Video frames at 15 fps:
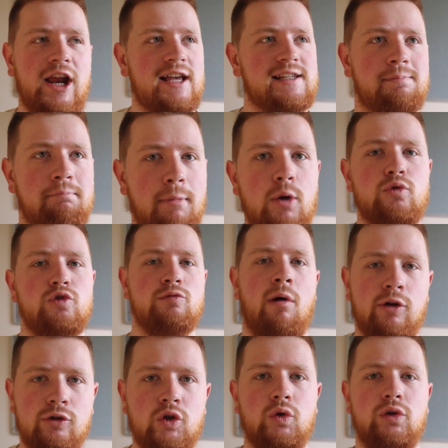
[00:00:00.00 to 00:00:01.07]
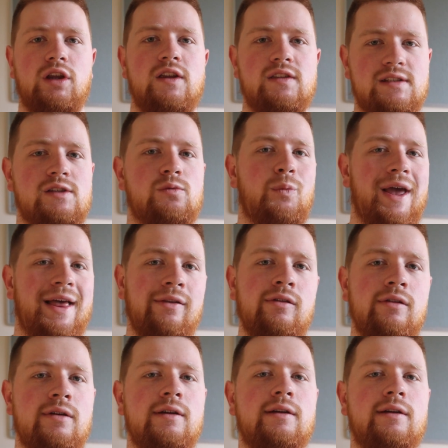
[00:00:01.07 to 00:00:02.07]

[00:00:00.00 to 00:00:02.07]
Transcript: as most modern audiences will.